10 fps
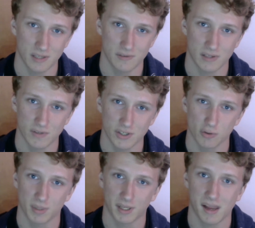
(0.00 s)
I think original
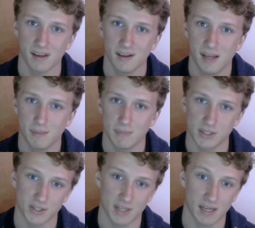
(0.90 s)
Baguette
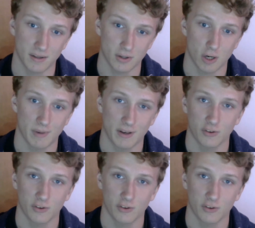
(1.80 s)
mentioned that in the comments,